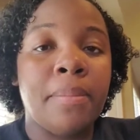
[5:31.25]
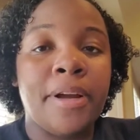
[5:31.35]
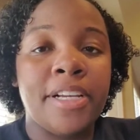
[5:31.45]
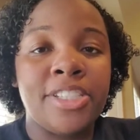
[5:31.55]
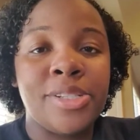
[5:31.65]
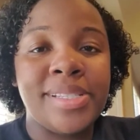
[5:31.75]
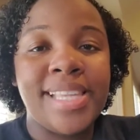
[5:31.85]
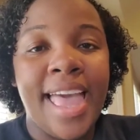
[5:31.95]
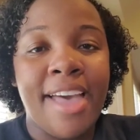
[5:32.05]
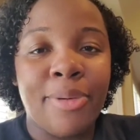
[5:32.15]
pressure was
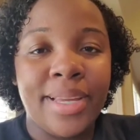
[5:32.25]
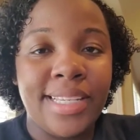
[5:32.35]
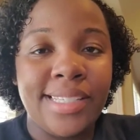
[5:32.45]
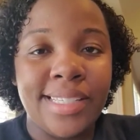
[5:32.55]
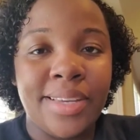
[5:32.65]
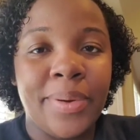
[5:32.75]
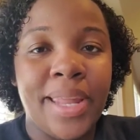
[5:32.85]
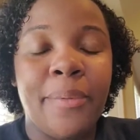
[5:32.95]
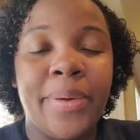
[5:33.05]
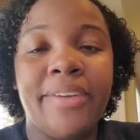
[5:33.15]
halfway decent when
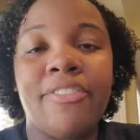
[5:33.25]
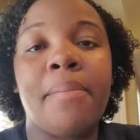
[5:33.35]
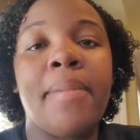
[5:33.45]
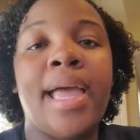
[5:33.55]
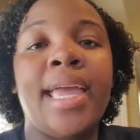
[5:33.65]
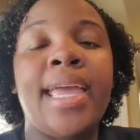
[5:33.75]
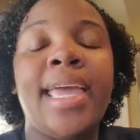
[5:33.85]
I went for my